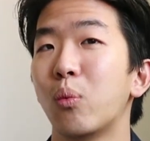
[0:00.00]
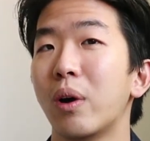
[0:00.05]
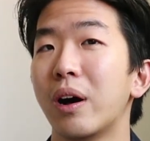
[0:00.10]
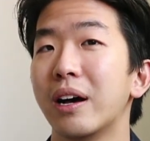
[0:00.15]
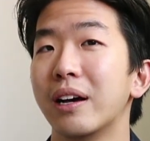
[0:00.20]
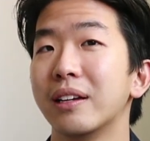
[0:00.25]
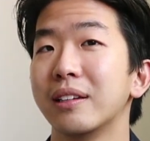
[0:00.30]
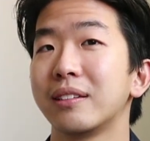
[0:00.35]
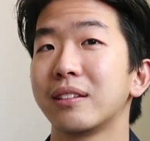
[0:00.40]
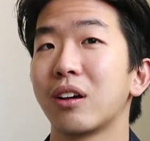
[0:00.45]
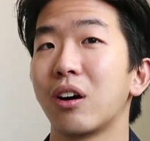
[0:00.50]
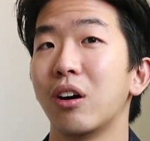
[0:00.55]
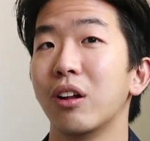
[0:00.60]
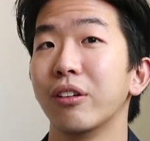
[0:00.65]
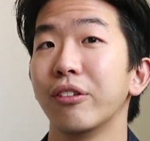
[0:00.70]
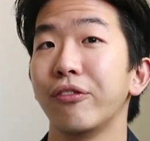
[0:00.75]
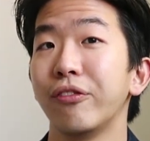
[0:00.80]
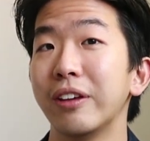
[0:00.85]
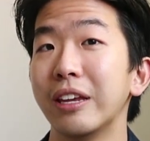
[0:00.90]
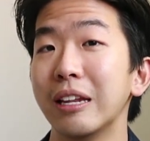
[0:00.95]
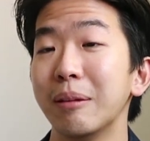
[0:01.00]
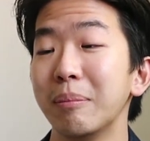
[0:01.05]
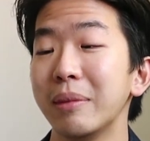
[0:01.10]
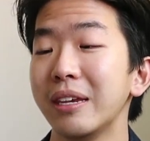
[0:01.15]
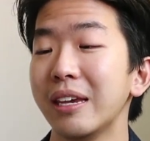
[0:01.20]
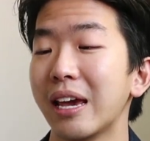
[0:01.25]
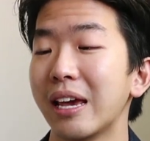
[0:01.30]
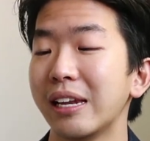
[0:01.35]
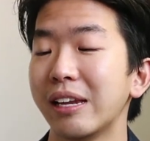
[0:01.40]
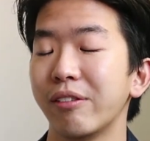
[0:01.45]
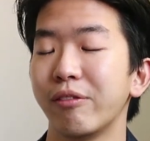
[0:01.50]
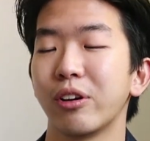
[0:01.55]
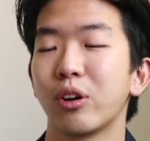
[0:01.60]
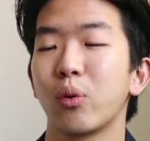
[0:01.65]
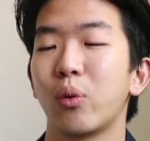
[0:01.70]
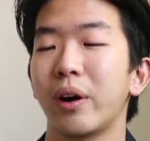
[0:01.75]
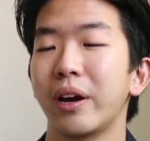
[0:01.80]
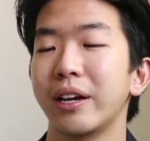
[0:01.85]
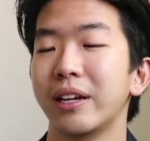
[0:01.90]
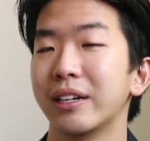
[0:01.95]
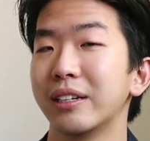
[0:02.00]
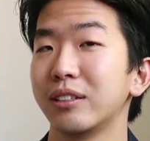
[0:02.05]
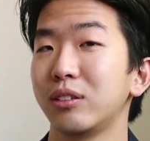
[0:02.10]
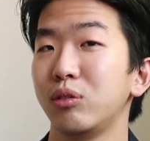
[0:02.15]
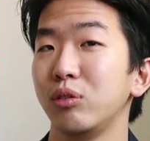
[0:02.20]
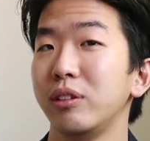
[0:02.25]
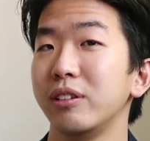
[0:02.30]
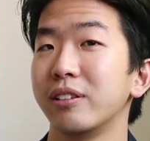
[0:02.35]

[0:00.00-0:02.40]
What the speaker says: was called Feed Me, and it required us to